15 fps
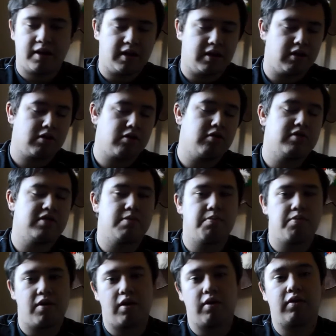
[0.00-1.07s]
And of course it
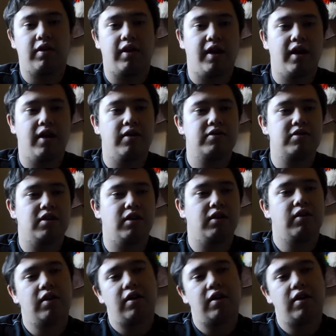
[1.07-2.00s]
broke now, so